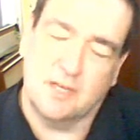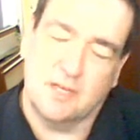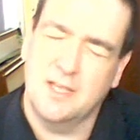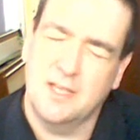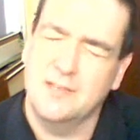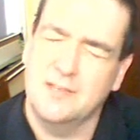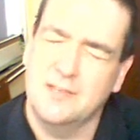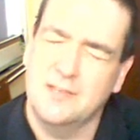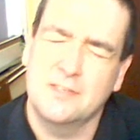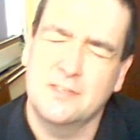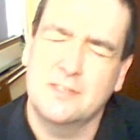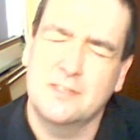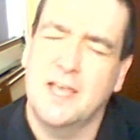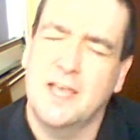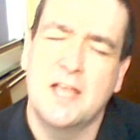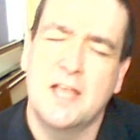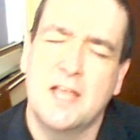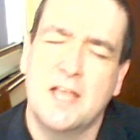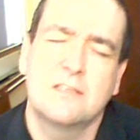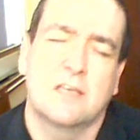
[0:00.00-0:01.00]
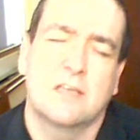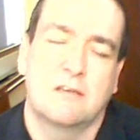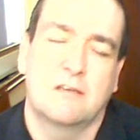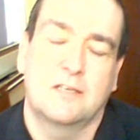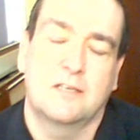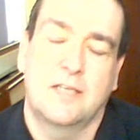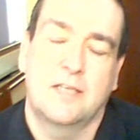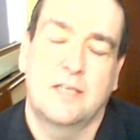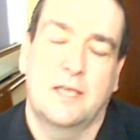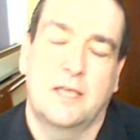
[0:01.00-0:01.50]
I understand
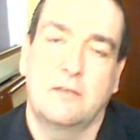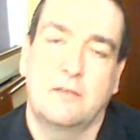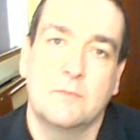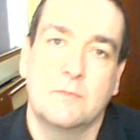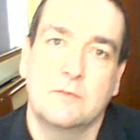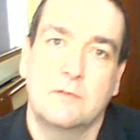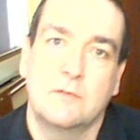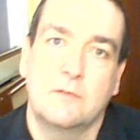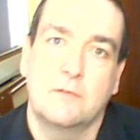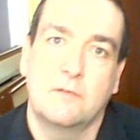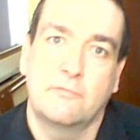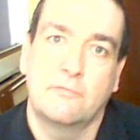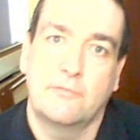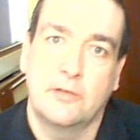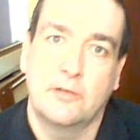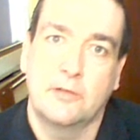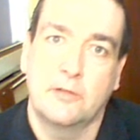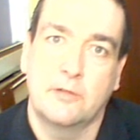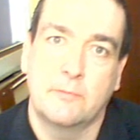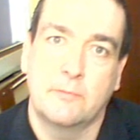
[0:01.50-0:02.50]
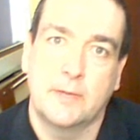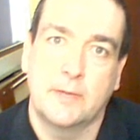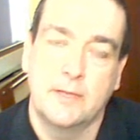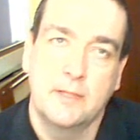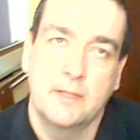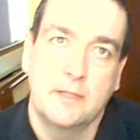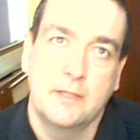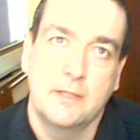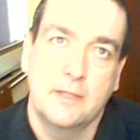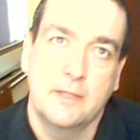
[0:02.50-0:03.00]
totally how you you feel when
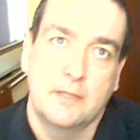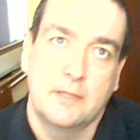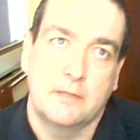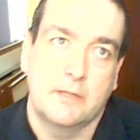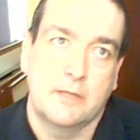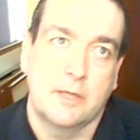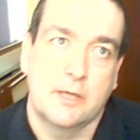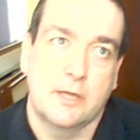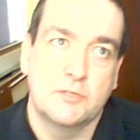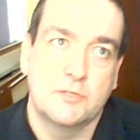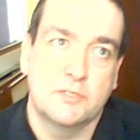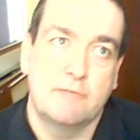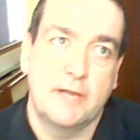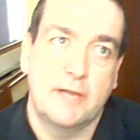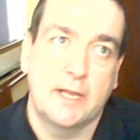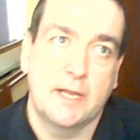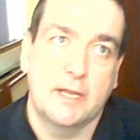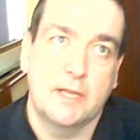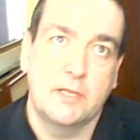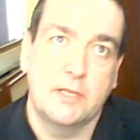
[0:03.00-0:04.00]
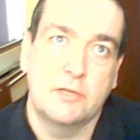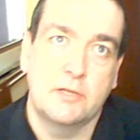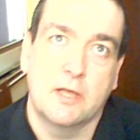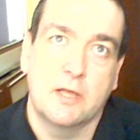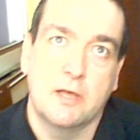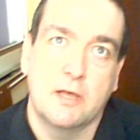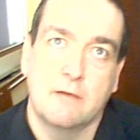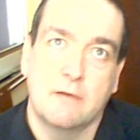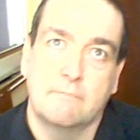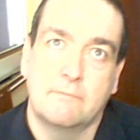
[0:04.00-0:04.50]
you go to ring and you
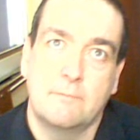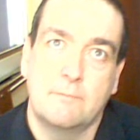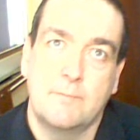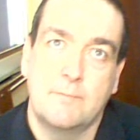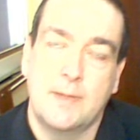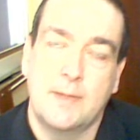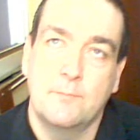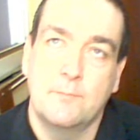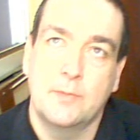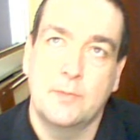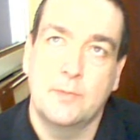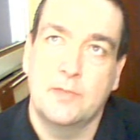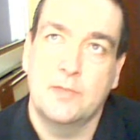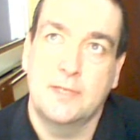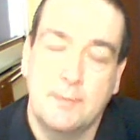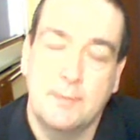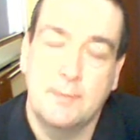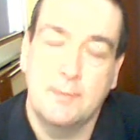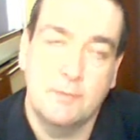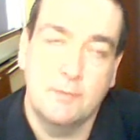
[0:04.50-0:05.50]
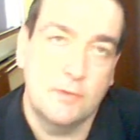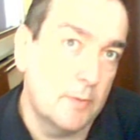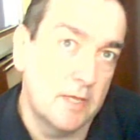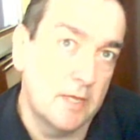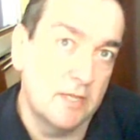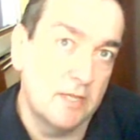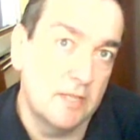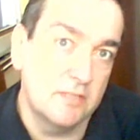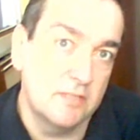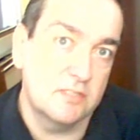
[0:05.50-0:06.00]
can't remember the name of the
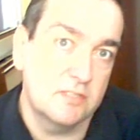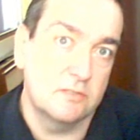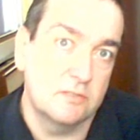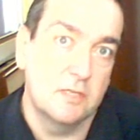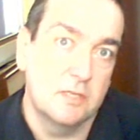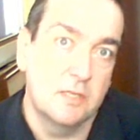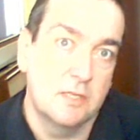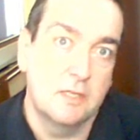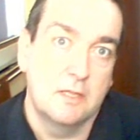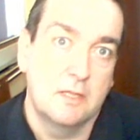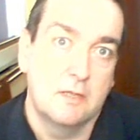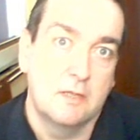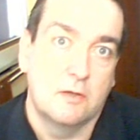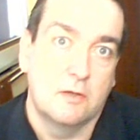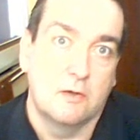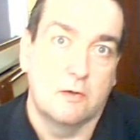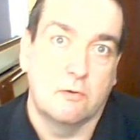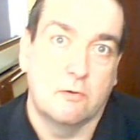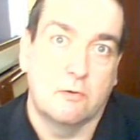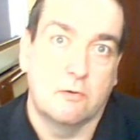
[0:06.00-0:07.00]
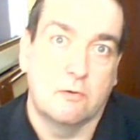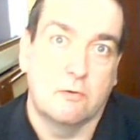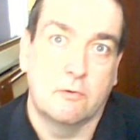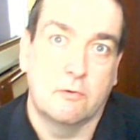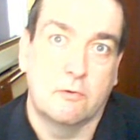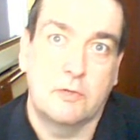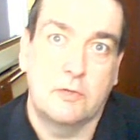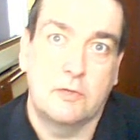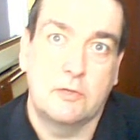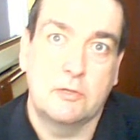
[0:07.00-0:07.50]
person
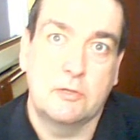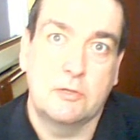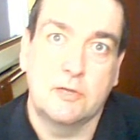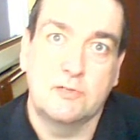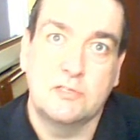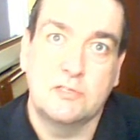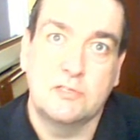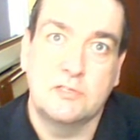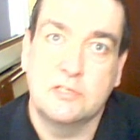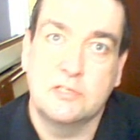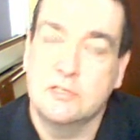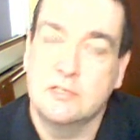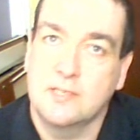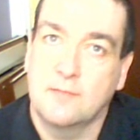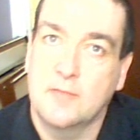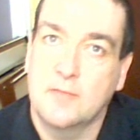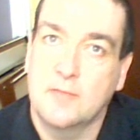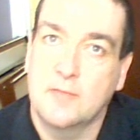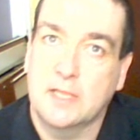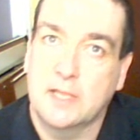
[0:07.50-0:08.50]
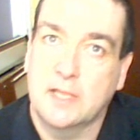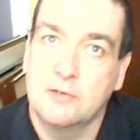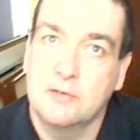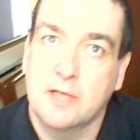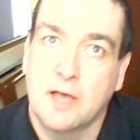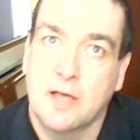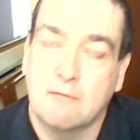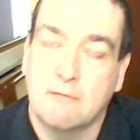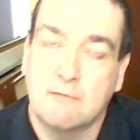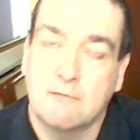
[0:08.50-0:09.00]
or you go to do something and you
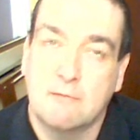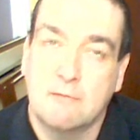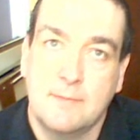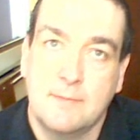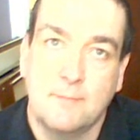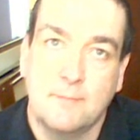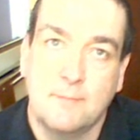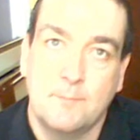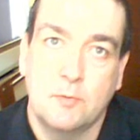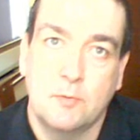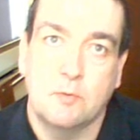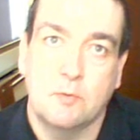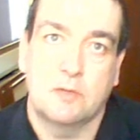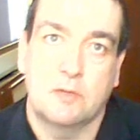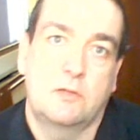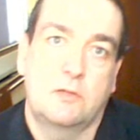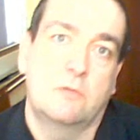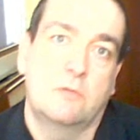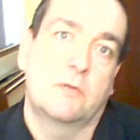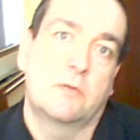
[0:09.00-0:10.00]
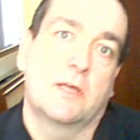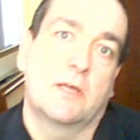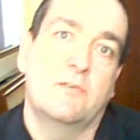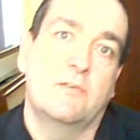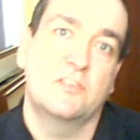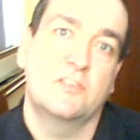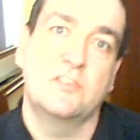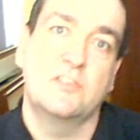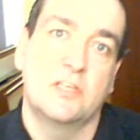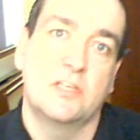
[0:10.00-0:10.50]
can't remember what you were going
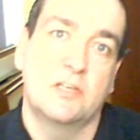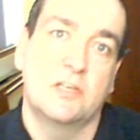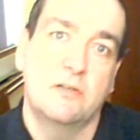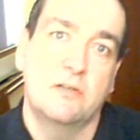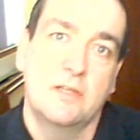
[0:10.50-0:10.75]
to do